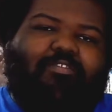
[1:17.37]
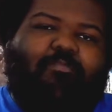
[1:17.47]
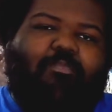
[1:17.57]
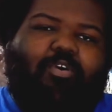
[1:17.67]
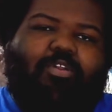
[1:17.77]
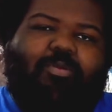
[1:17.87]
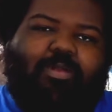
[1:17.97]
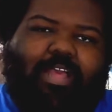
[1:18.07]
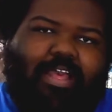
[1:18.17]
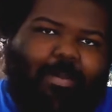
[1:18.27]
of Mortal
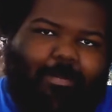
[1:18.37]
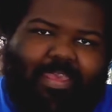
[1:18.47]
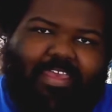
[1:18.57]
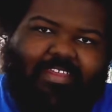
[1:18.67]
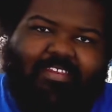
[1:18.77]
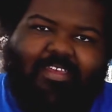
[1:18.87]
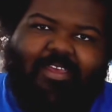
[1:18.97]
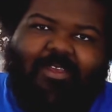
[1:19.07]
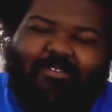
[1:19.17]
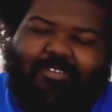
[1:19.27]
Kombat.
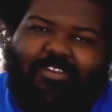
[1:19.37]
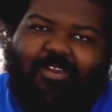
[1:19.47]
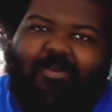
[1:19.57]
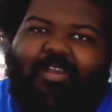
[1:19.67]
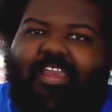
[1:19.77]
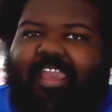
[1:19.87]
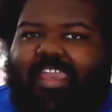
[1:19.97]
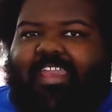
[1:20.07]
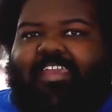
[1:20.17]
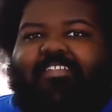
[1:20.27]
You know,
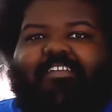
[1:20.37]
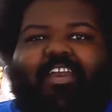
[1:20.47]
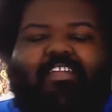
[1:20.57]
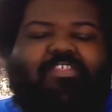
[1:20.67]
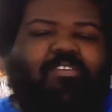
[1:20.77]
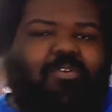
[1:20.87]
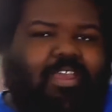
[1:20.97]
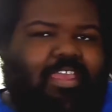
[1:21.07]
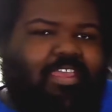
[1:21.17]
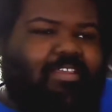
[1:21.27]
and through
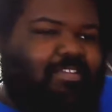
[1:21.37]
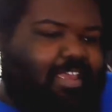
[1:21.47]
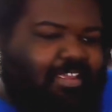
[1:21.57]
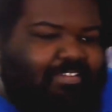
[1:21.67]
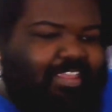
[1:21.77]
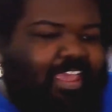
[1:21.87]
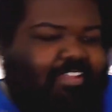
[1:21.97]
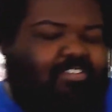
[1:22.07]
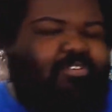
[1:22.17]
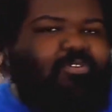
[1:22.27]
a
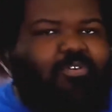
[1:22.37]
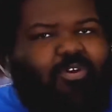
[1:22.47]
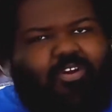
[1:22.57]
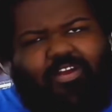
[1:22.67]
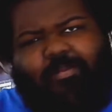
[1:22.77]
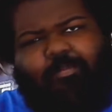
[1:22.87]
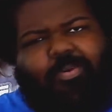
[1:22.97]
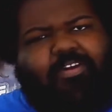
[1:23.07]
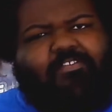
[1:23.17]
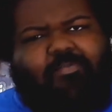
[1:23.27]
tattoo or a
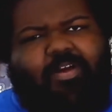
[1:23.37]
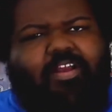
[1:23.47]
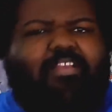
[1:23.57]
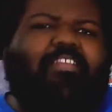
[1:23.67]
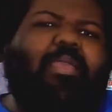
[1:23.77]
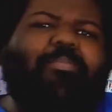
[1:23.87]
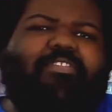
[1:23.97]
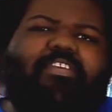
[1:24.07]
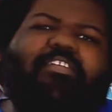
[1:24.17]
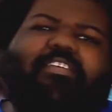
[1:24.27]
birthmark type
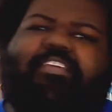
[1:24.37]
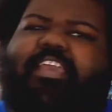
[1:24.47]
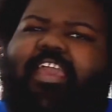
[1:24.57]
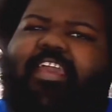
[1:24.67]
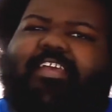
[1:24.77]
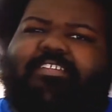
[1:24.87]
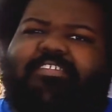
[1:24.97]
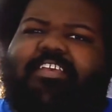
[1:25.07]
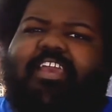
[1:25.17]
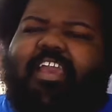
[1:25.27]
of deal that he
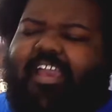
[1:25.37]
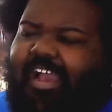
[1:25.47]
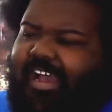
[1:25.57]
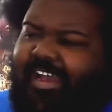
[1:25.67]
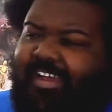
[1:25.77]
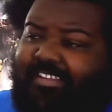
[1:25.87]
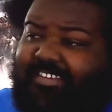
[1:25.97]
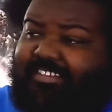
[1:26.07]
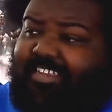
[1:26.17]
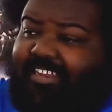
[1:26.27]
has,
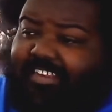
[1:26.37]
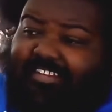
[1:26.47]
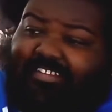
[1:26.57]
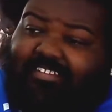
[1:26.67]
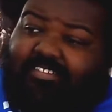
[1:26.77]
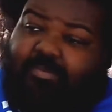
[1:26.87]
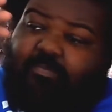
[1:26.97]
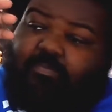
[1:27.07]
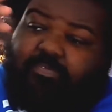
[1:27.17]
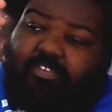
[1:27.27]
that is connected to
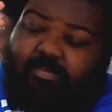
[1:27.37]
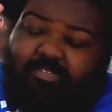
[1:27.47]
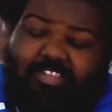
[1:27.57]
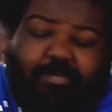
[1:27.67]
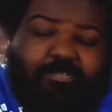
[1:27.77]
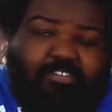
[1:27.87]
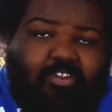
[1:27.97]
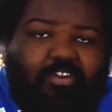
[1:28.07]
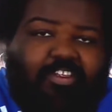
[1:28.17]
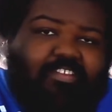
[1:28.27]
some deep
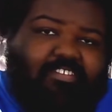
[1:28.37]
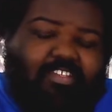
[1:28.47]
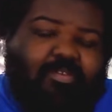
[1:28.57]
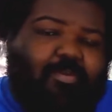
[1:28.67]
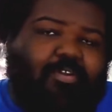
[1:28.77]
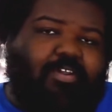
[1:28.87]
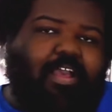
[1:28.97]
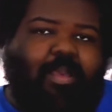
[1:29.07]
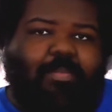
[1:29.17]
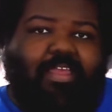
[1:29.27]
stories in the Mortal
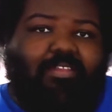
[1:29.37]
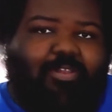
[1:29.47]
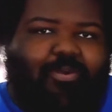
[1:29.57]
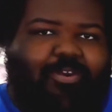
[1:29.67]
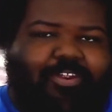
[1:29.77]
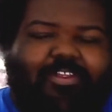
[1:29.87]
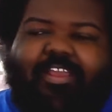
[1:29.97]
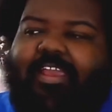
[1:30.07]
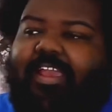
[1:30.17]
Kombat lore,